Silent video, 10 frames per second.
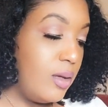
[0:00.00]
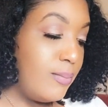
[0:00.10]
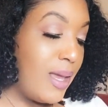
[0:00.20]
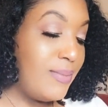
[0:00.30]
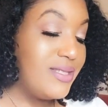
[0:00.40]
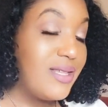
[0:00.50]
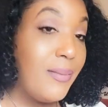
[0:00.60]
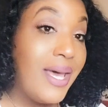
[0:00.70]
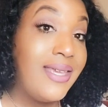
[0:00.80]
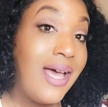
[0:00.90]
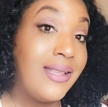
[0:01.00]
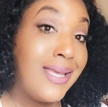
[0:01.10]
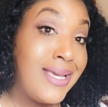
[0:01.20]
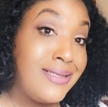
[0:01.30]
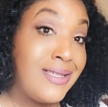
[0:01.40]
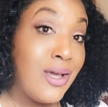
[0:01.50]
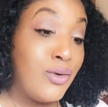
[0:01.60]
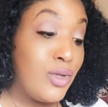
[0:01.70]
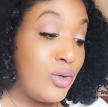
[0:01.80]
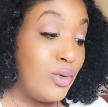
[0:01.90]
Maybe somebody got lazy
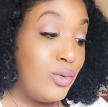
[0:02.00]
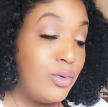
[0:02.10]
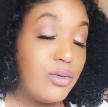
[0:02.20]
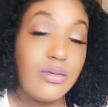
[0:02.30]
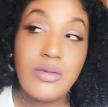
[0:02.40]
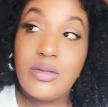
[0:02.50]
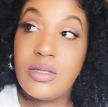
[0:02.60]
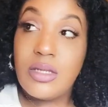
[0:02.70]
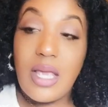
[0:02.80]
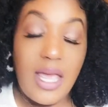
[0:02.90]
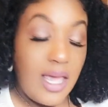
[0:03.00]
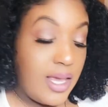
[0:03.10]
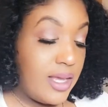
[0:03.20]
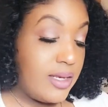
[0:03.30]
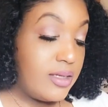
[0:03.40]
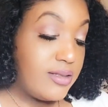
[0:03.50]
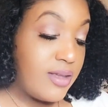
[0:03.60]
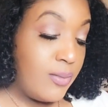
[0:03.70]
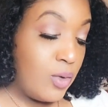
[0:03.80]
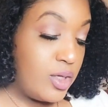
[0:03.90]
on you and
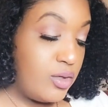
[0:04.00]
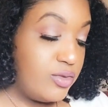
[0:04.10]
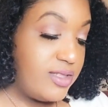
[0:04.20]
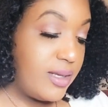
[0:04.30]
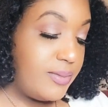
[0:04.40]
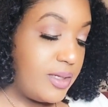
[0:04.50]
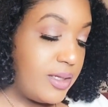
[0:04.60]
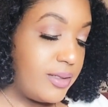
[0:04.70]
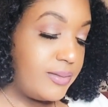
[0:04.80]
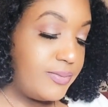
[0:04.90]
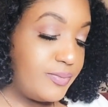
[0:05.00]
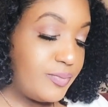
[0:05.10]
someone new stepped in.